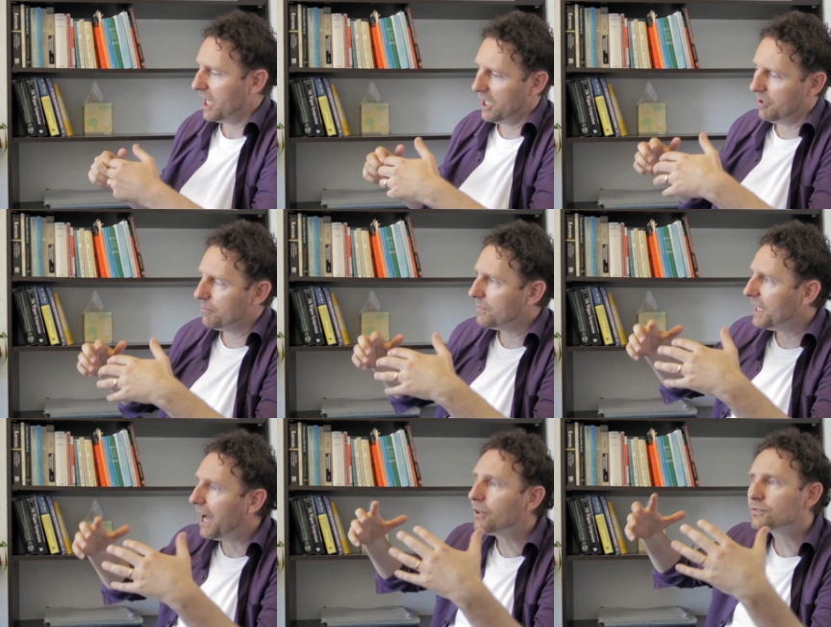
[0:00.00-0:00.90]
um,
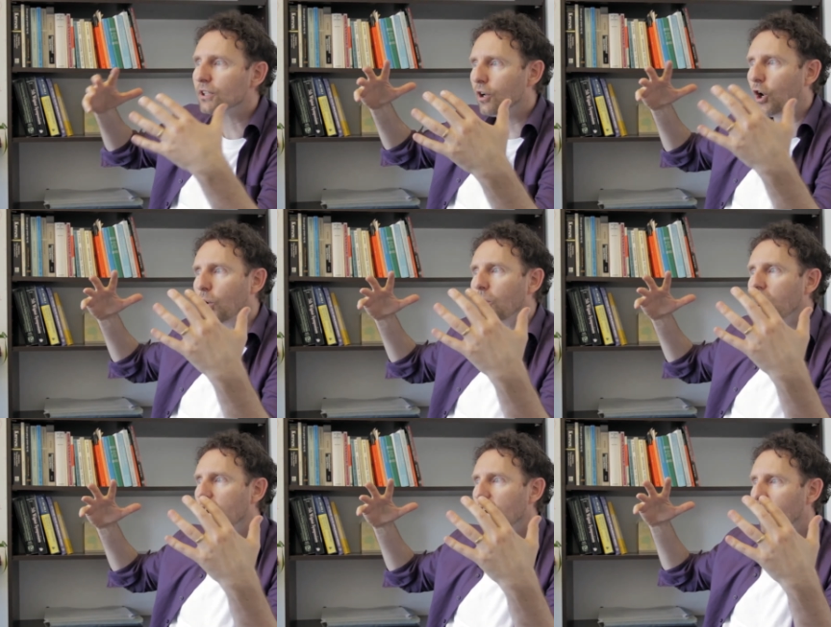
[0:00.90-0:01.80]
the afterglow
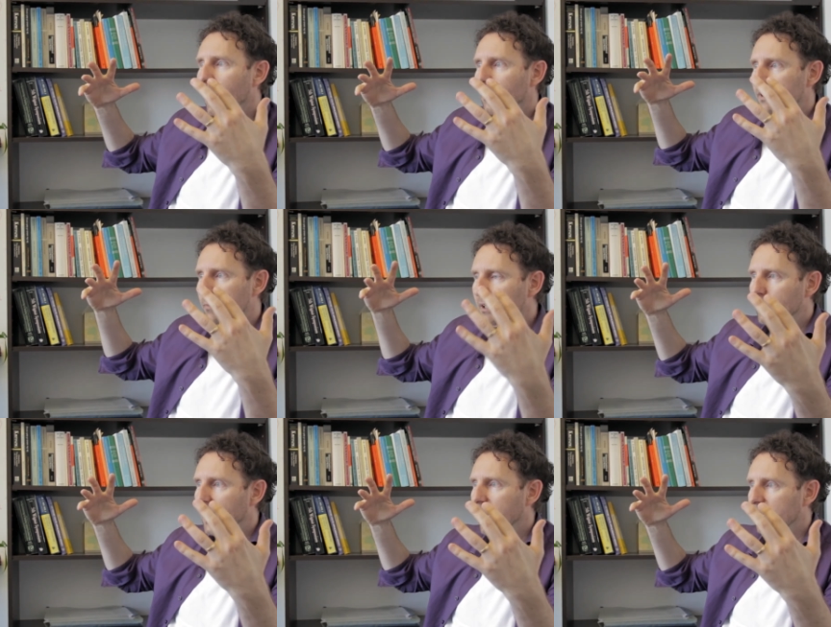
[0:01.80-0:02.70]
of the
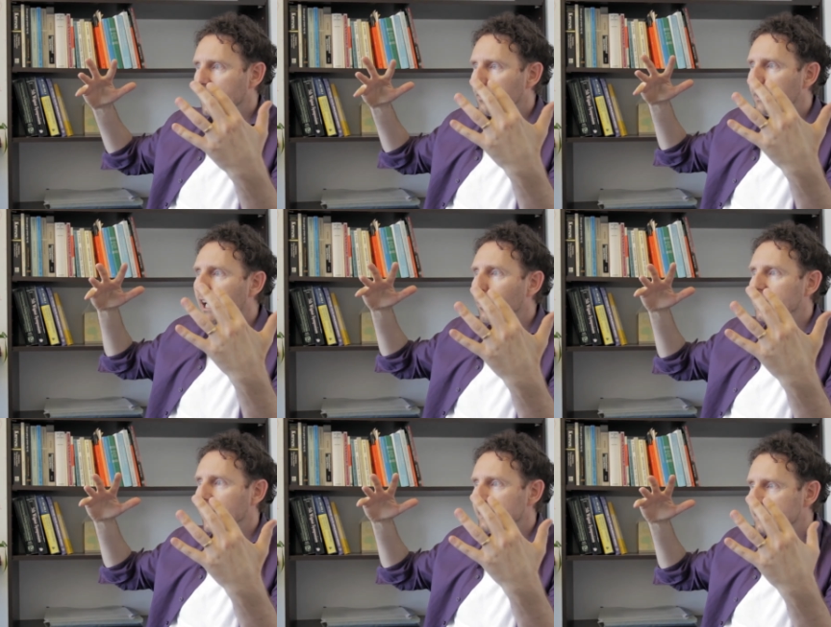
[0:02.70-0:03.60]
Big Bang that we
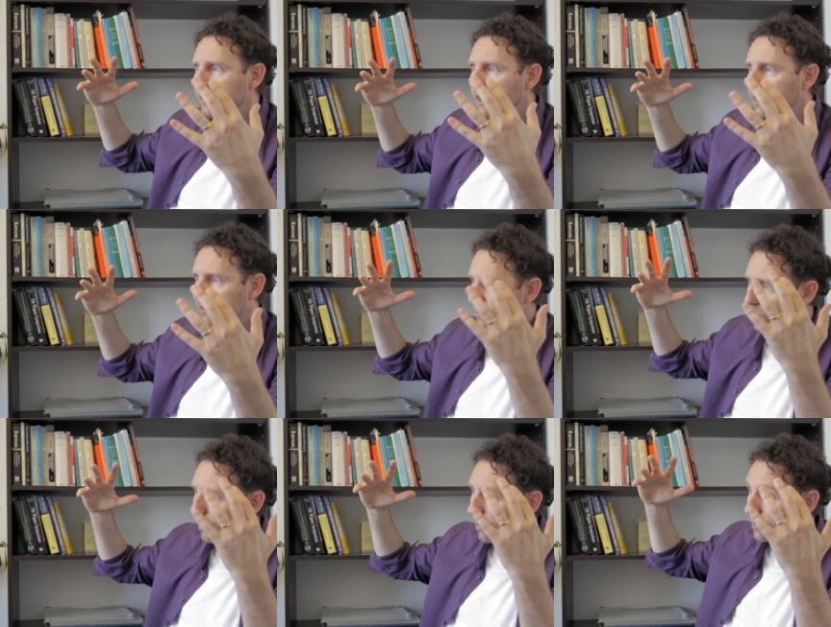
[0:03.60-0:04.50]
nowadays see in the
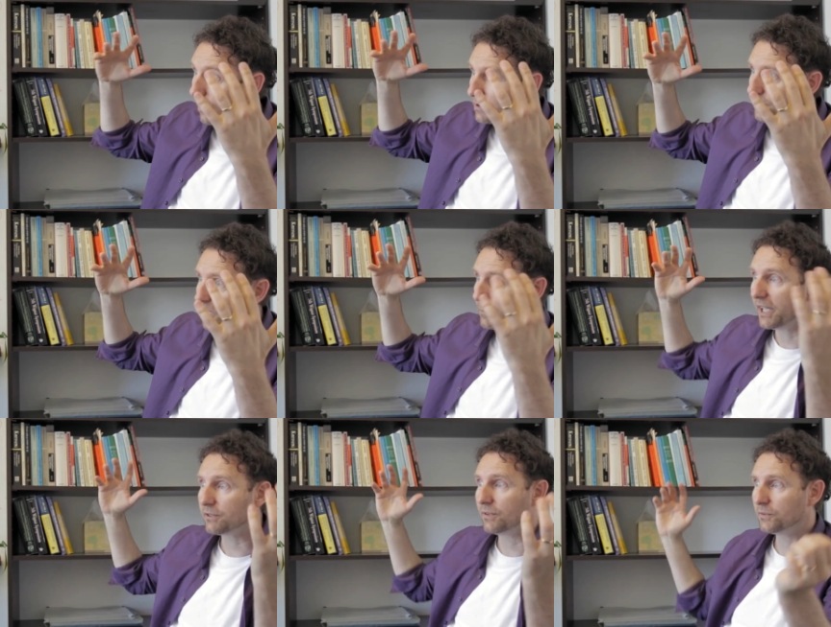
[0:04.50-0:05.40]
so called cosmic
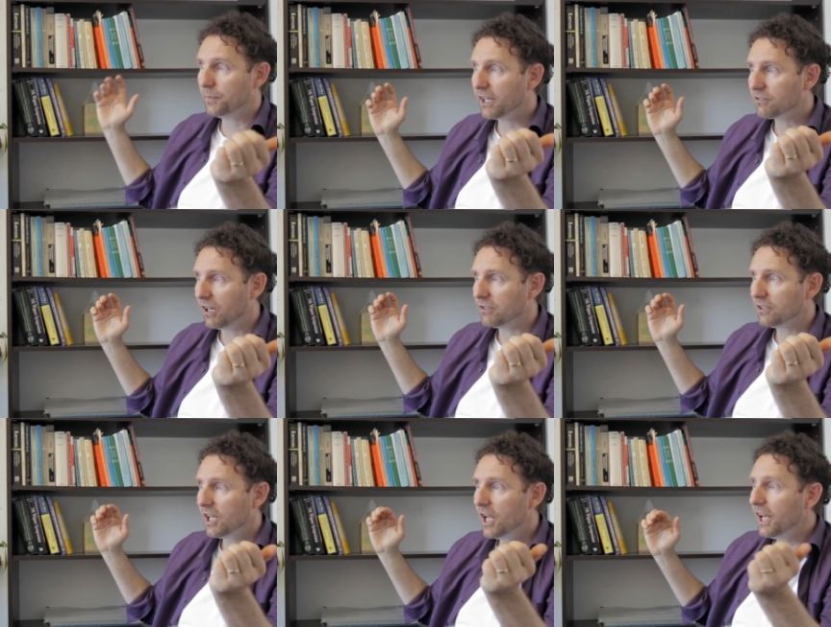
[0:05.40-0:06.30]
microwave background.
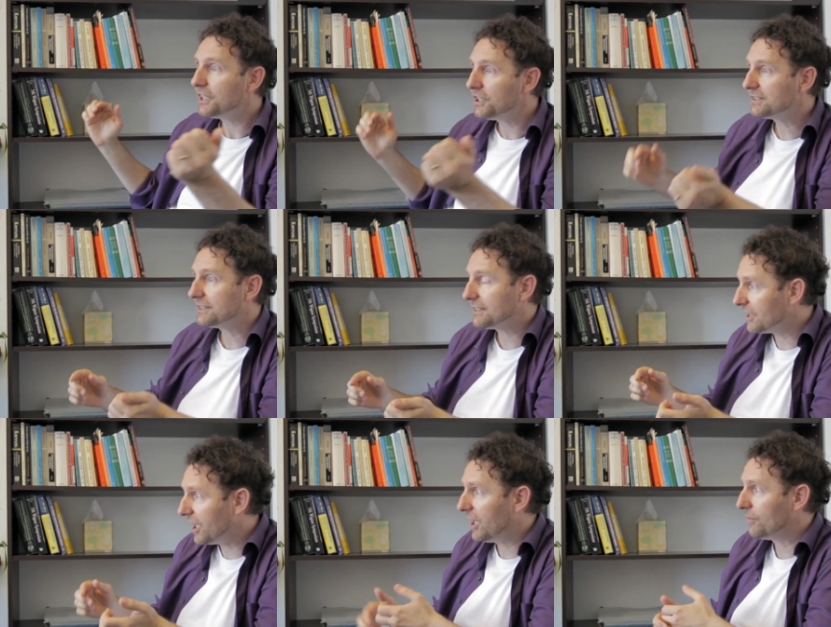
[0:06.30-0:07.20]
Just
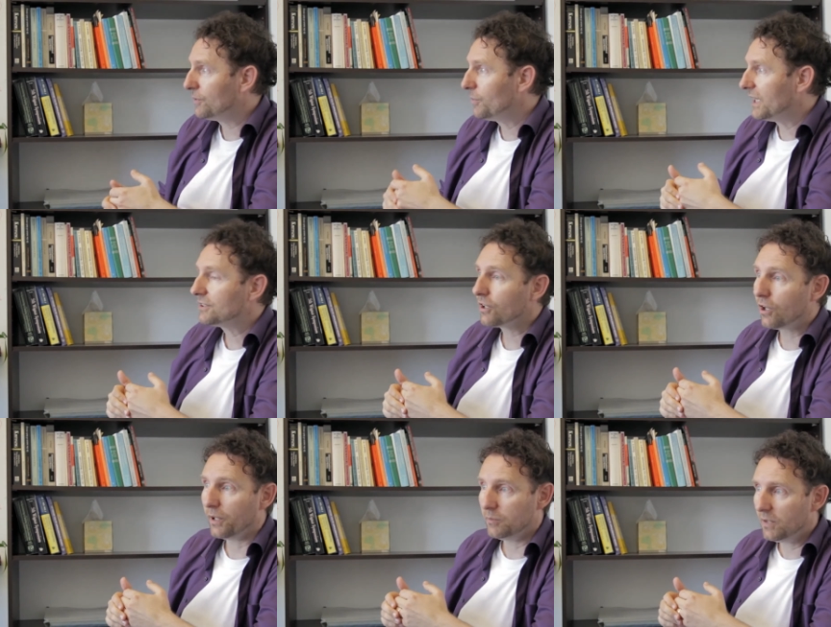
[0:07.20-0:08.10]
a few months
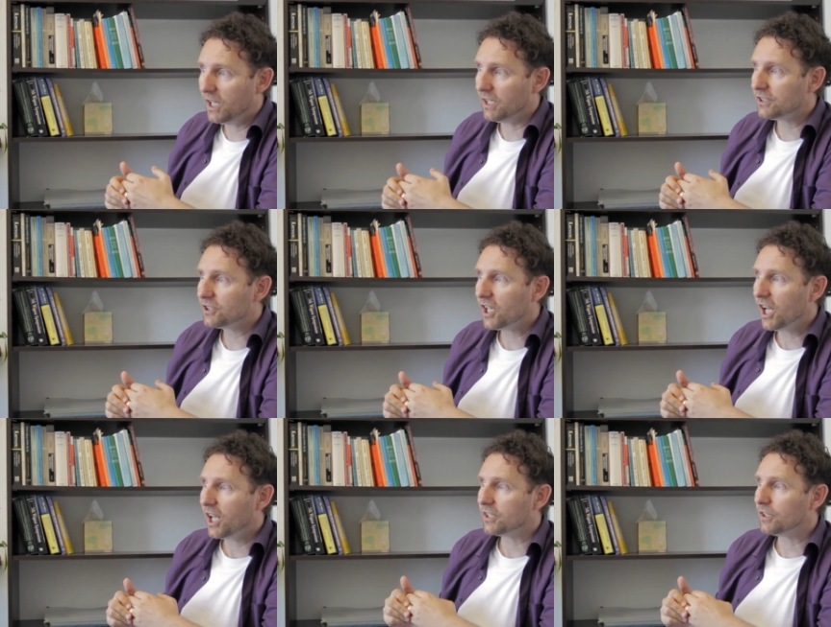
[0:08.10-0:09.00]
ago in March,
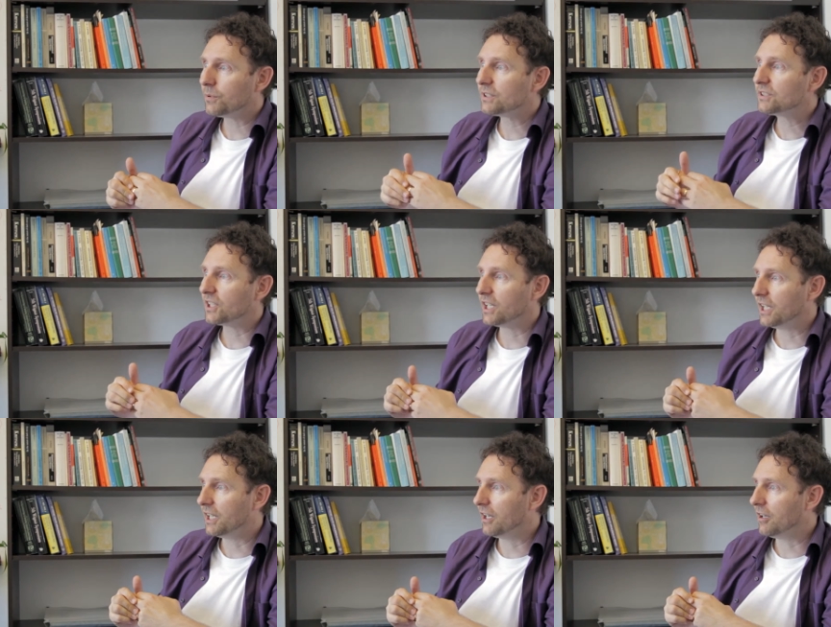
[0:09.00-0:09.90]
there was
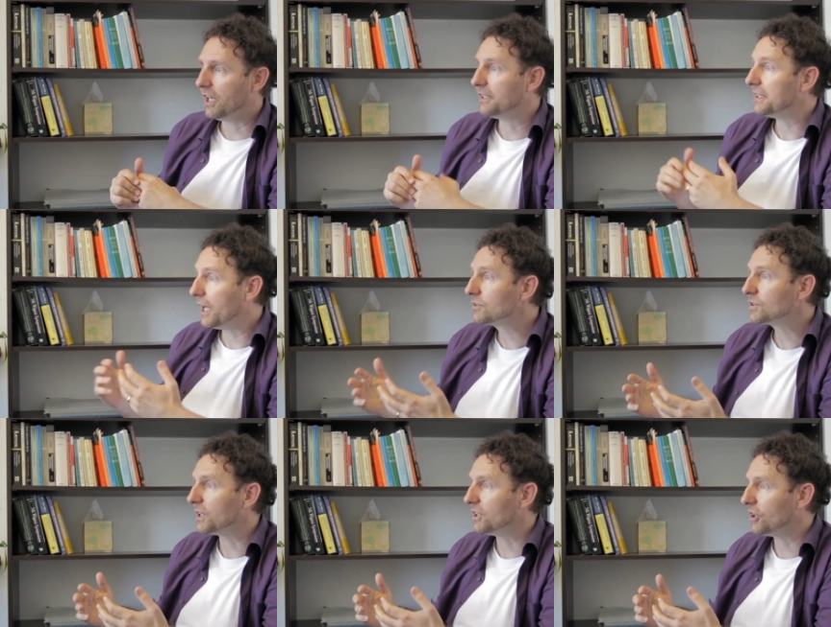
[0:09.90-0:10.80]
a, uh, an
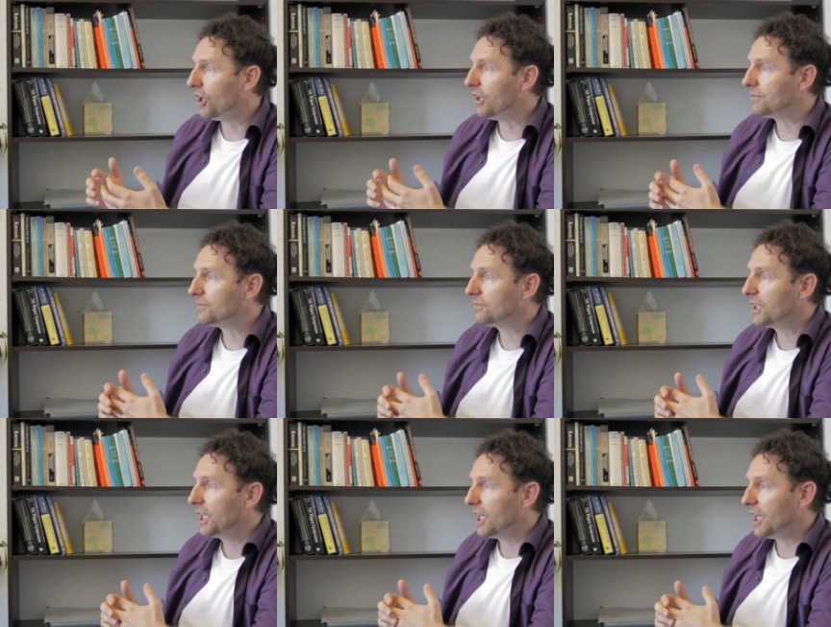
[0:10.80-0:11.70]
announcement of
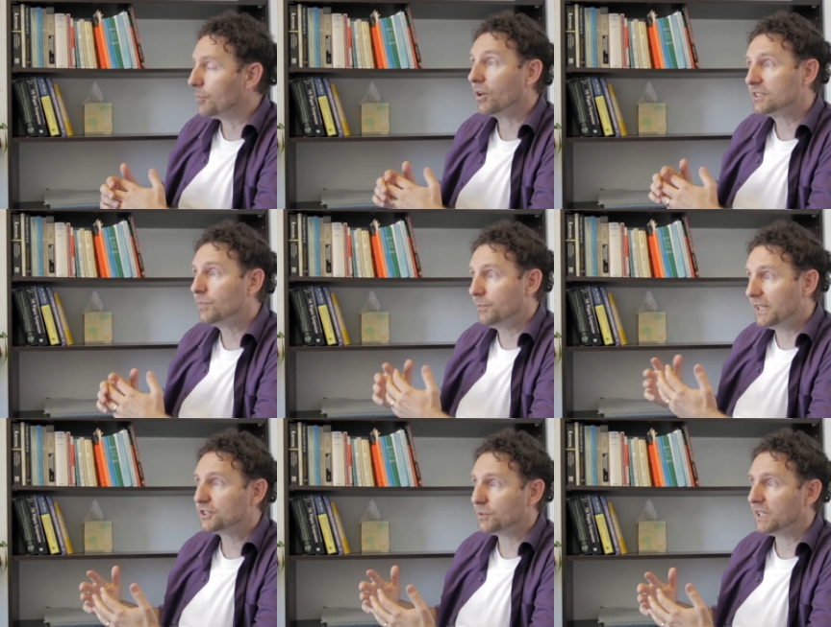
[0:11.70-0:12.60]
a possible
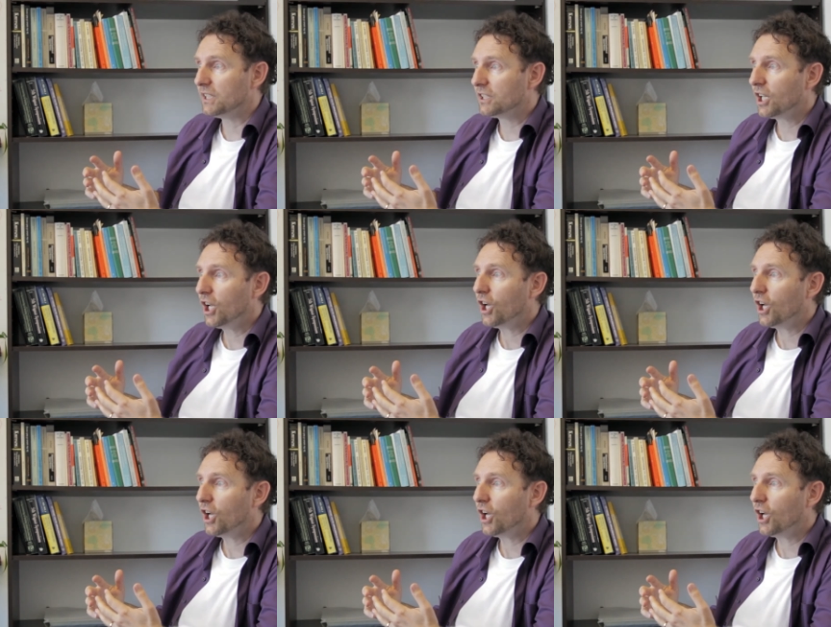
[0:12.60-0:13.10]
measurement